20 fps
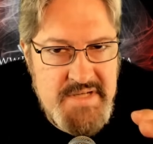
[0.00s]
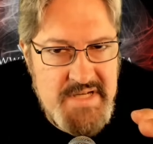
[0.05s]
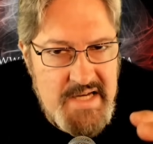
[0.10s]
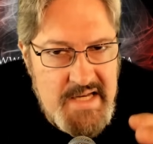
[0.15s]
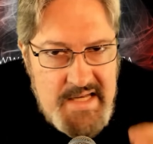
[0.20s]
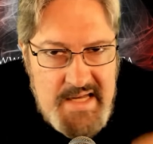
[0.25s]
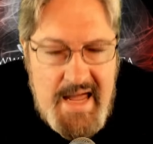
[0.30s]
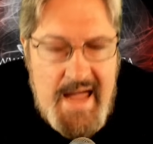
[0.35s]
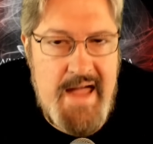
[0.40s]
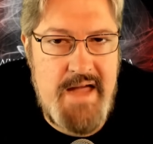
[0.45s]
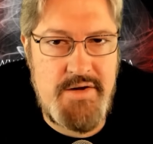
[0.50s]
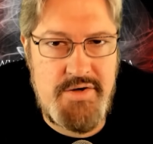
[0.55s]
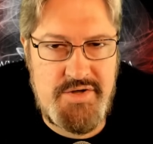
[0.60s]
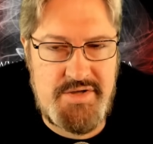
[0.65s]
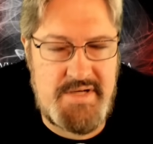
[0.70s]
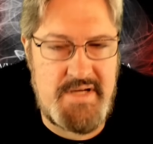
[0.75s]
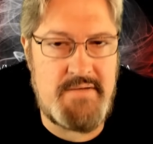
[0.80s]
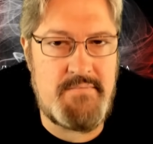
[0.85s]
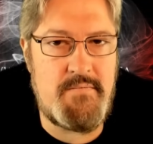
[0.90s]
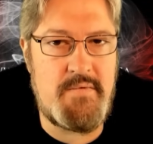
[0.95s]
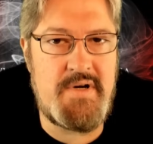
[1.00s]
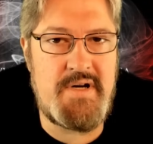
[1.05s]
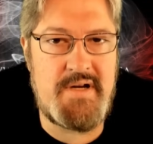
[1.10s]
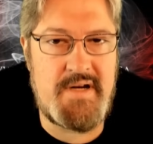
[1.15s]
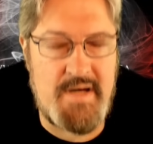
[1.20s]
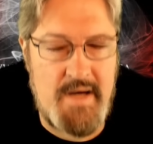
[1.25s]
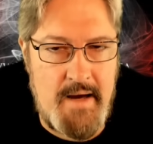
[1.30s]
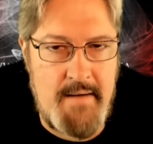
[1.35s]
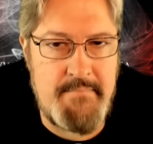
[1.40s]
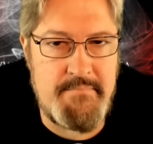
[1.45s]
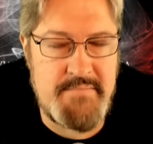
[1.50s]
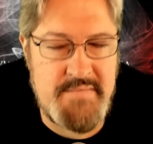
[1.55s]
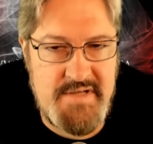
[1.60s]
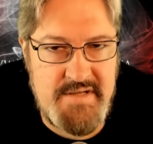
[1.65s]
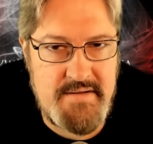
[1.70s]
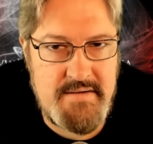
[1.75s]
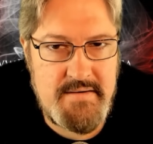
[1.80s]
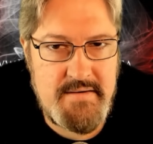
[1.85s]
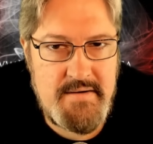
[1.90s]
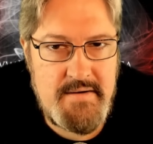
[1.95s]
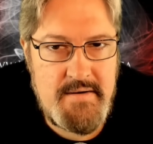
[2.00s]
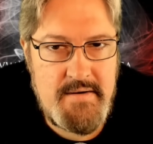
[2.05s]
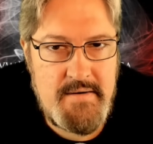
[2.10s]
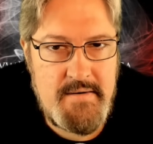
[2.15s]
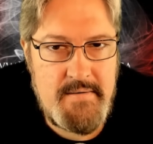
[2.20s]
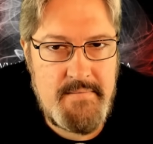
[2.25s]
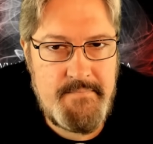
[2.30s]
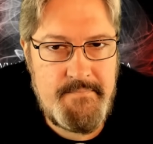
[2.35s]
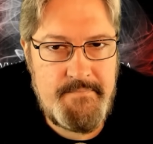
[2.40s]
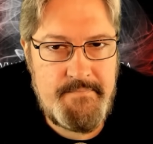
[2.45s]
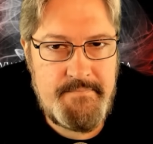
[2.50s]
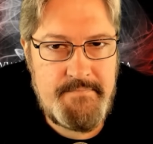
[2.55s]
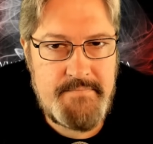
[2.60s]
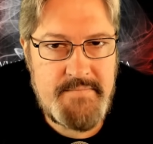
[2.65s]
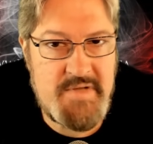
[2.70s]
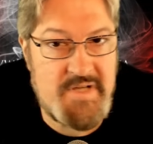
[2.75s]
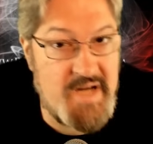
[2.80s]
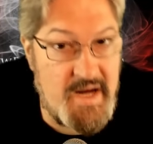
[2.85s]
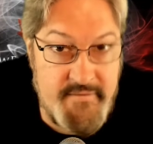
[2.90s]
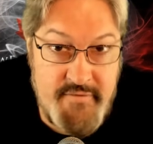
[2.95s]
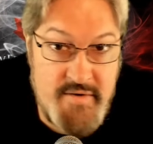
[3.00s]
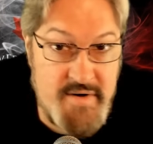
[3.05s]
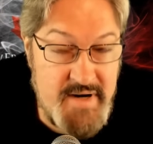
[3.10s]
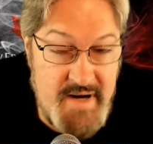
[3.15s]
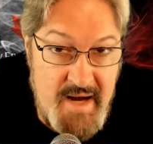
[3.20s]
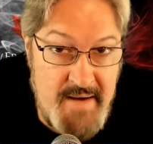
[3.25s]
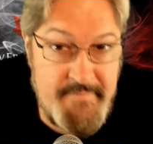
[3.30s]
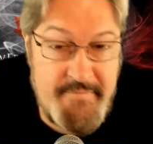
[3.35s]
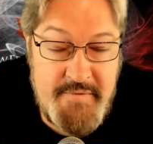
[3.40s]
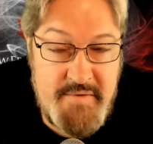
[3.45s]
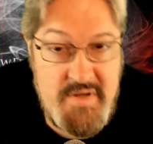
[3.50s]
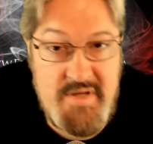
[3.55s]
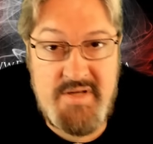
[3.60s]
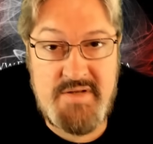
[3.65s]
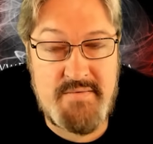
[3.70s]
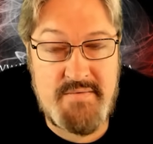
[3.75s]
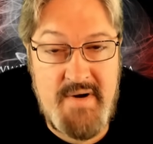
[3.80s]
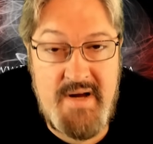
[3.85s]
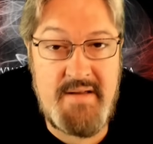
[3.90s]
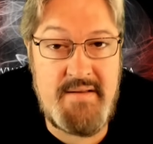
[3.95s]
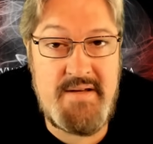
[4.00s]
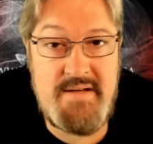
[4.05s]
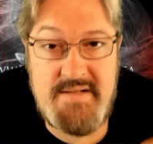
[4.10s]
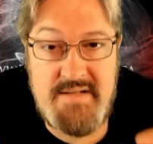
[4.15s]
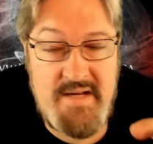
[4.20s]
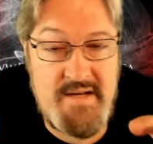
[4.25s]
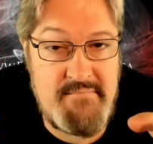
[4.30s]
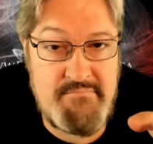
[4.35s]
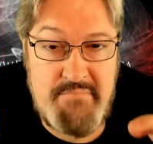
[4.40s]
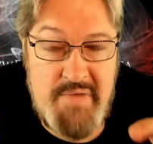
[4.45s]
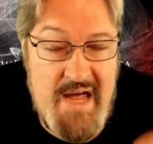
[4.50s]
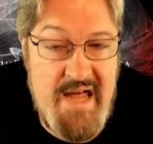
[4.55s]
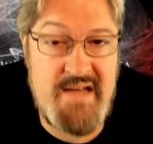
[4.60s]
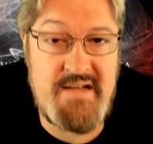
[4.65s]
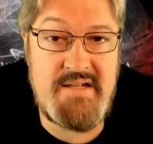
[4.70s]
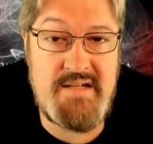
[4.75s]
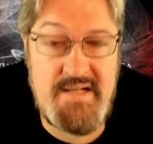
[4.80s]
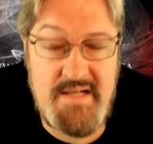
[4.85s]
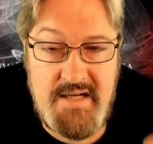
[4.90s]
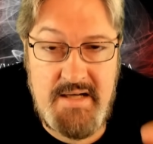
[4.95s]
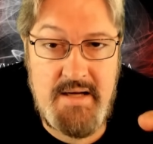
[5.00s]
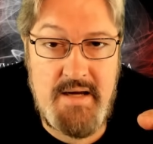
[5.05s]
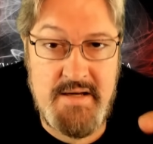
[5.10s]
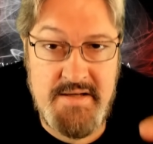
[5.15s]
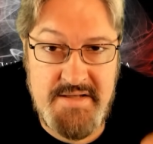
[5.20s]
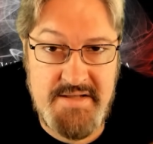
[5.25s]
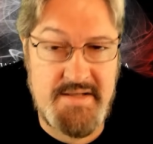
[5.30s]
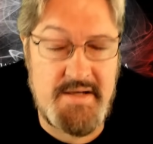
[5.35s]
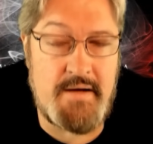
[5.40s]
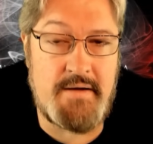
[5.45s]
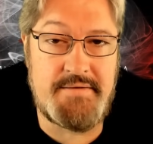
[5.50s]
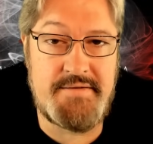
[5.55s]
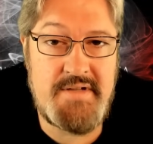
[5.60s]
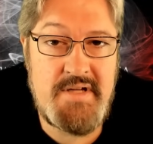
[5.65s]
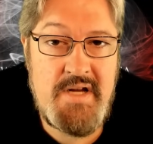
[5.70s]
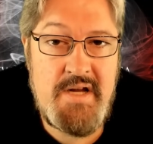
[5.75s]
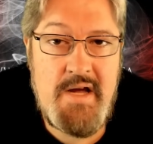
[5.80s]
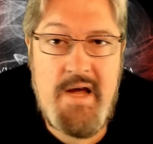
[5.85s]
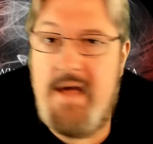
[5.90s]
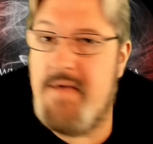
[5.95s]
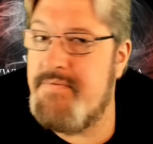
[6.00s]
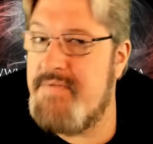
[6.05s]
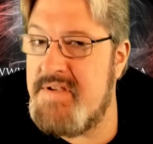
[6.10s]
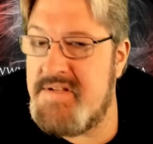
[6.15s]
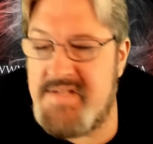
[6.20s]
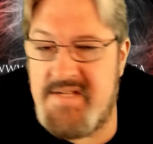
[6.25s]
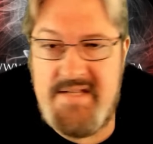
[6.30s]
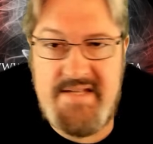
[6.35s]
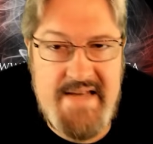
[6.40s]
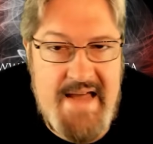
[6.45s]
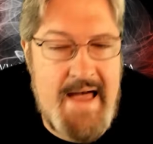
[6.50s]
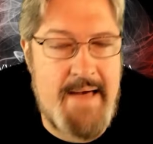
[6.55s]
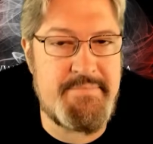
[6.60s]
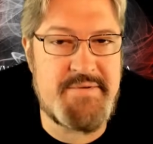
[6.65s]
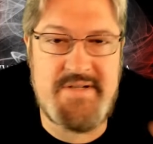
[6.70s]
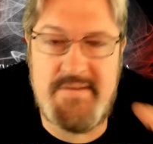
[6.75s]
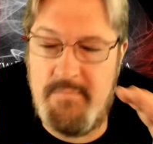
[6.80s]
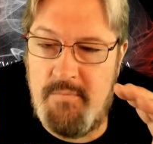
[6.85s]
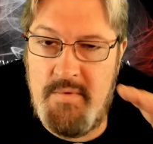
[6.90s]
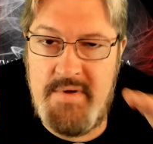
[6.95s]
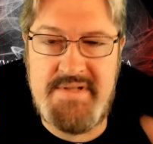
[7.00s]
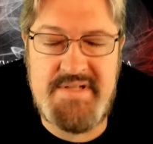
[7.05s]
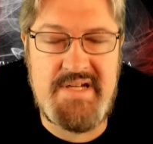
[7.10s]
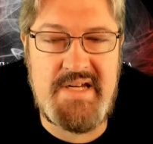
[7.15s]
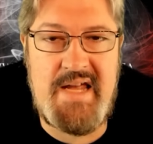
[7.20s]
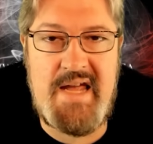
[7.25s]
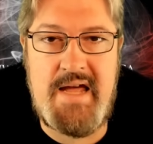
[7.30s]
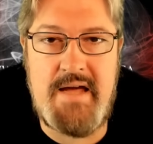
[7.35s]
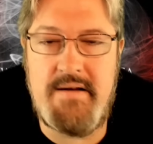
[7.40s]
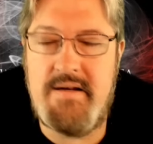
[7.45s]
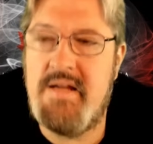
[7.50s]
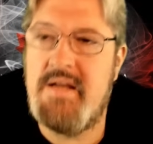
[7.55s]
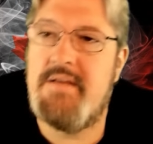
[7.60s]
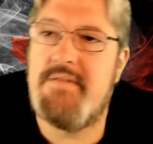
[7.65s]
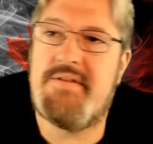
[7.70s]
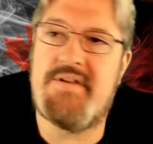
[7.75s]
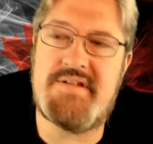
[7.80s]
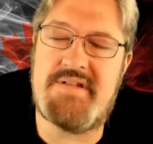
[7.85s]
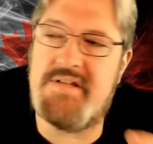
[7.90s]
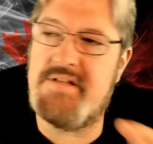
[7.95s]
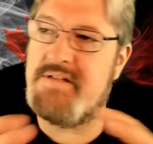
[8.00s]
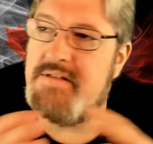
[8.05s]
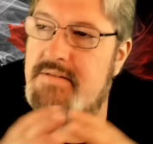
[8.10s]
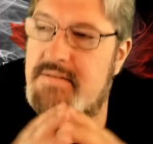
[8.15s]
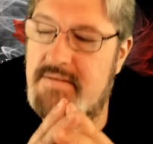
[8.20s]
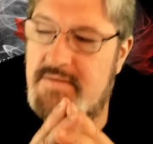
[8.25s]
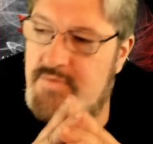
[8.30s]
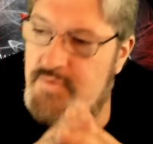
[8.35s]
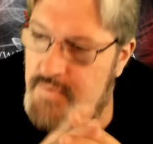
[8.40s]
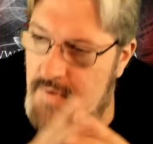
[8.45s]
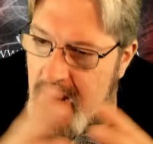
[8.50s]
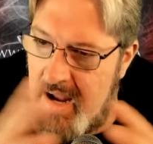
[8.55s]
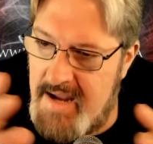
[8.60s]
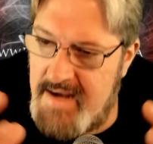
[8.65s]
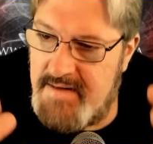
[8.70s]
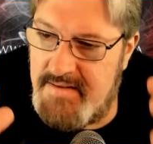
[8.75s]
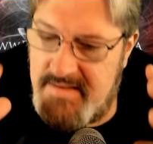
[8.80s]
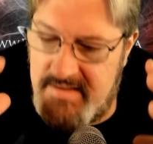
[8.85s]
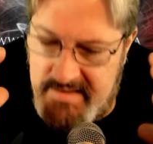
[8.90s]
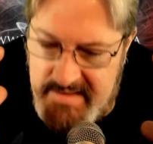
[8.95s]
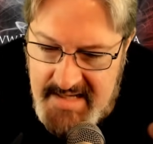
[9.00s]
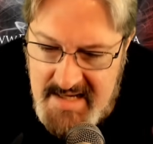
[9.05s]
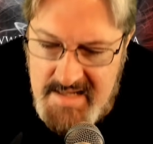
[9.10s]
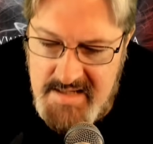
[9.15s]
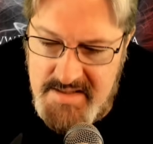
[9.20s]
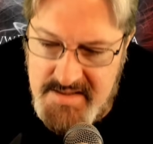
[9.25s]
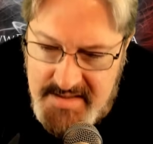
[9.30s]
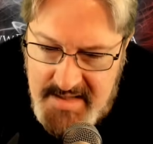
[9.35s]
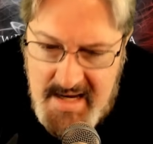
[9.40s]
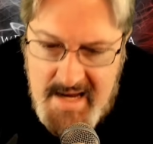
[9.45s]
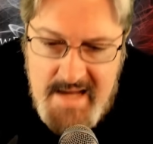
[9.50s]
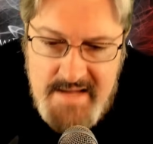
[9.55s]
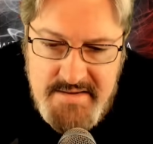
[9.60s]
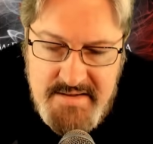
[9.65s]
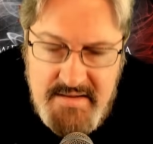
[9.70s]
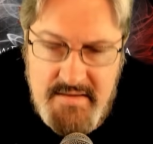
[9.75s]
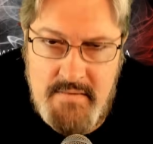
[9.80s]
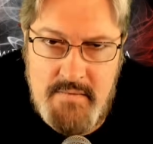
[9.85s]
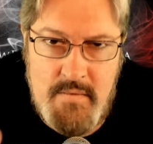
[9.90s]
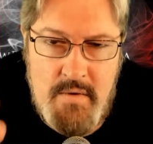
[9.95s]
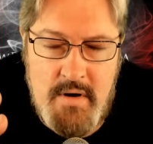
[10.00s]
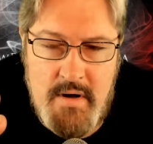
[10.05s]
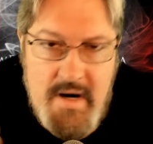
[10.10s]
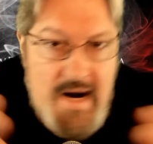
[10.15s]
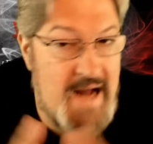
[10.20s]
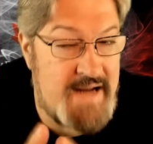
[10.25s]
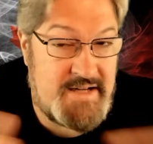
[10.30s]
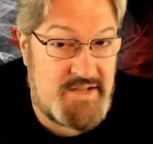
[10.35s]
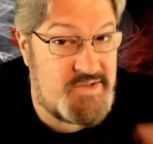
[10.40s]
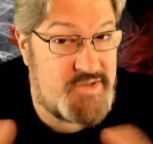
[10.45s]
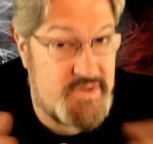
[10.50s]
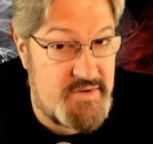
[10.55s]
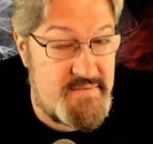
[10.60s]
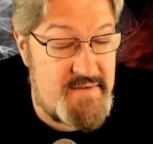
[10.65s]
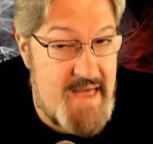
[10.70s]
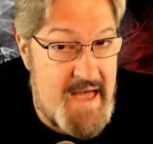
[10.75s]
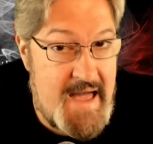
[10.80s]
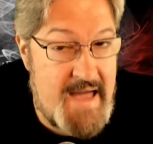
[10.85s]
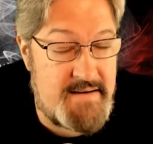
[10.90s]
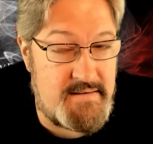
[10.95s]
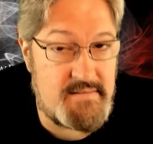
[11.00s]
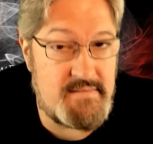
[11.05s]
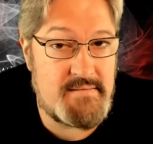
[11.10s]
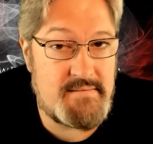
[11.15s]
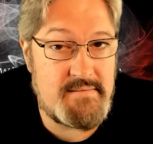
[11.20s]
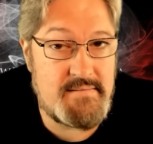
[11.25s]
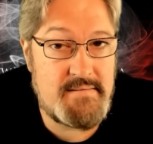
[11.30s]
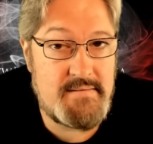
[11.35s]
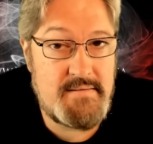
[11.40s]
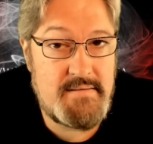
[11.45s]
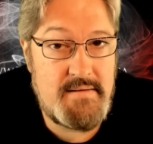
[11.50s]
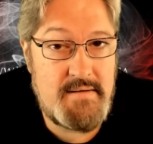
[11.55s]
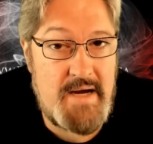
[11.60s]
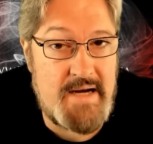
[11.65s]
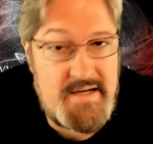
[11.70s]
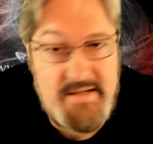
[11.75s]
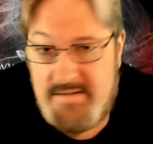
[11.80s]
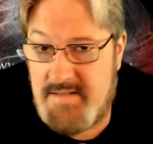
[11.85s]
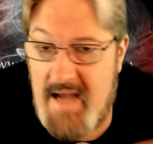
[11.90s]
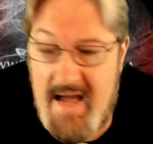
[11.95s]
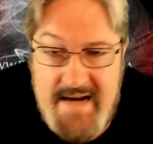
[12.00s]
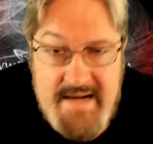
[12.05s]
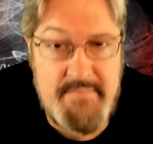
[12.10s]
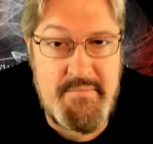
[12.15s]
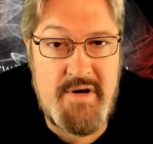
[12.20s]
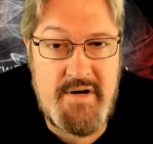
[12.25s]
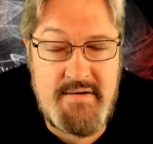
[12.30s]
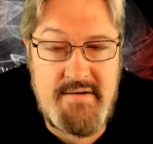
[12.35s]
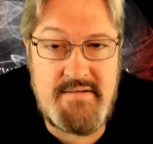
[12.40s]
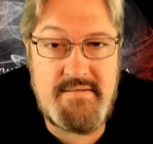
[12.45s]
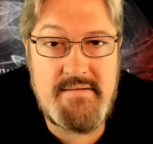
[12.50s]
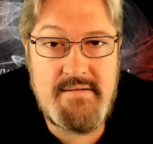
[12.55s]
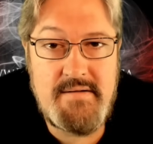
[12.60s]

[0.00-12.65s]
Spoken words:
engaged in when it comes to covering up for the Israelis' impending assault, and this is absent, once again, this isn't trying to take sides in the war. I could do that. I could talk about it.